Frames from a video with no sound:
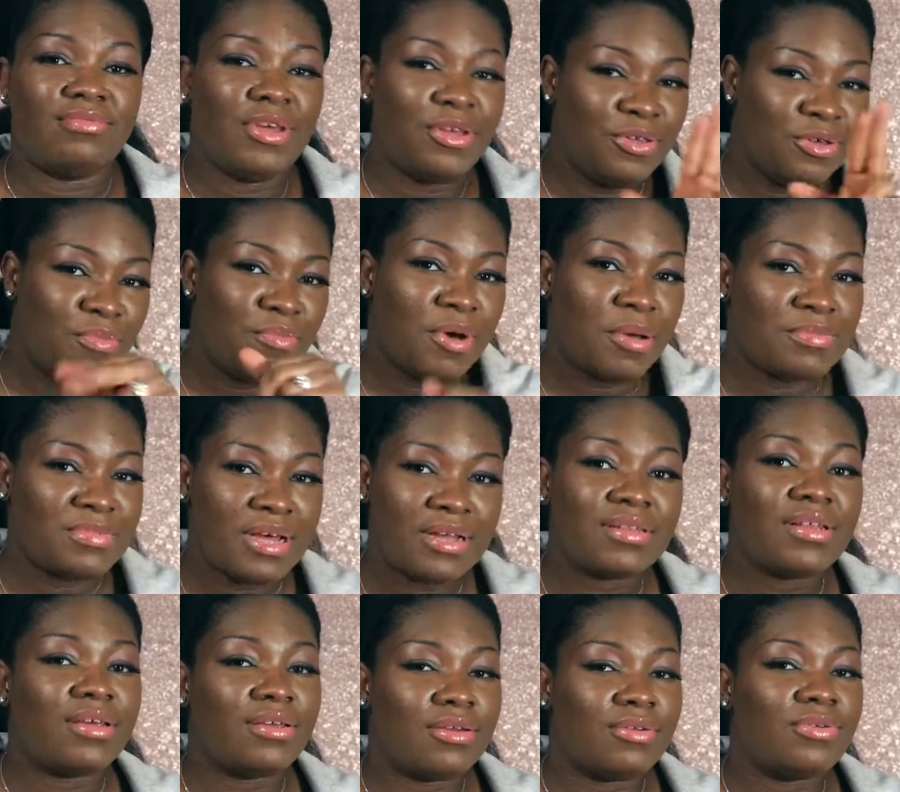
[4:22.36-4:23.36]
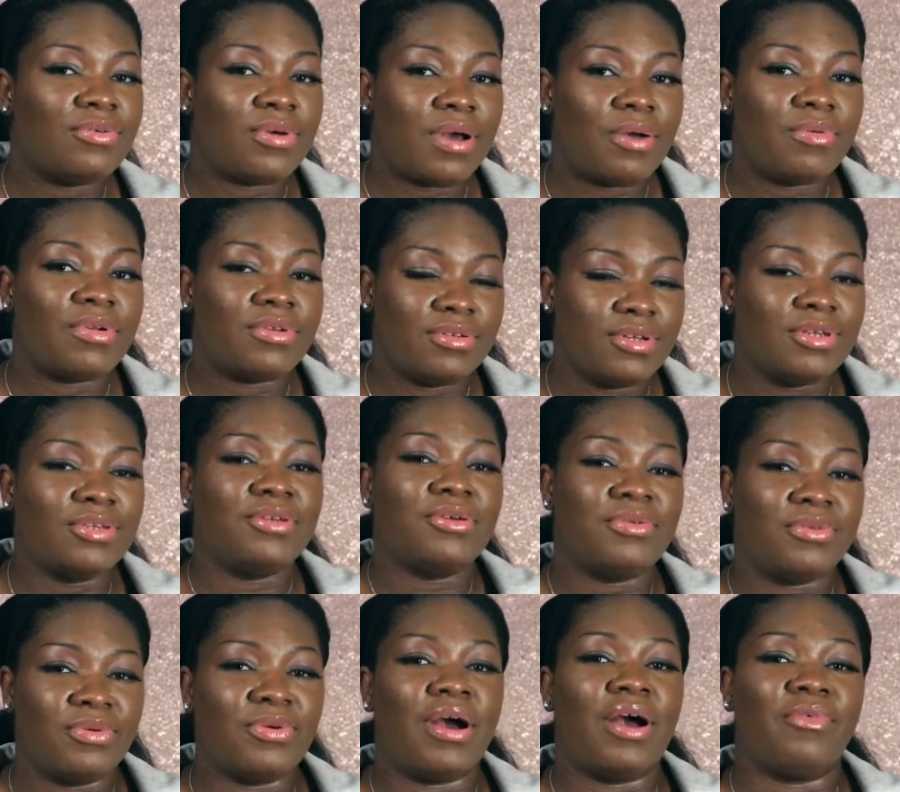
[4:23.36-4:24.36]
You moms out there, you know how
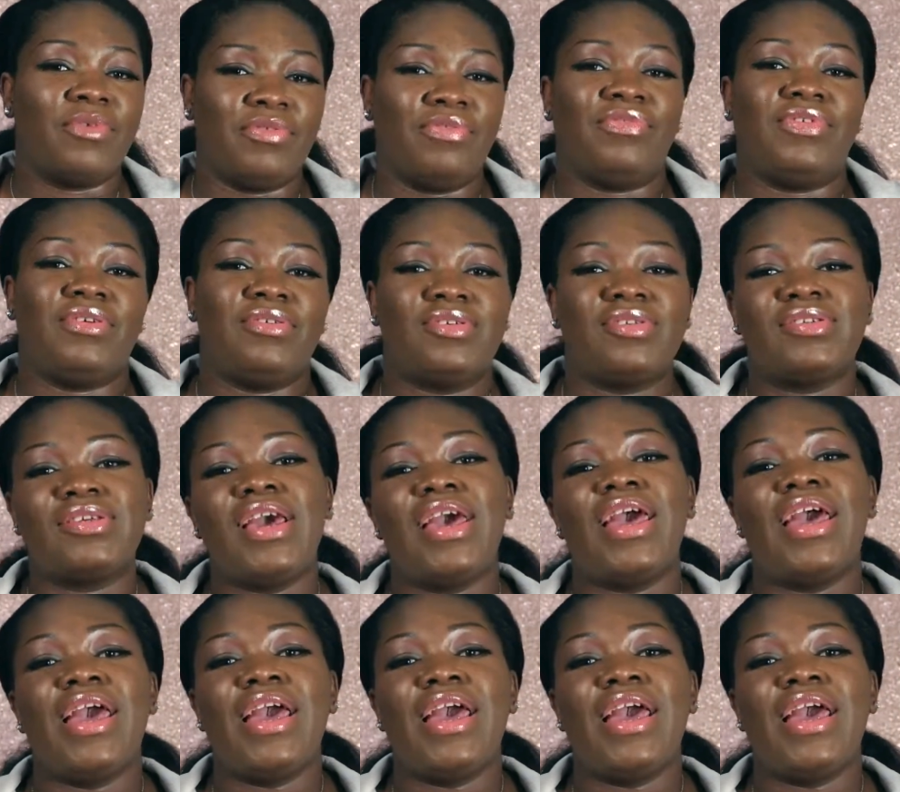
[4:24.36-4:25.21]
it feels.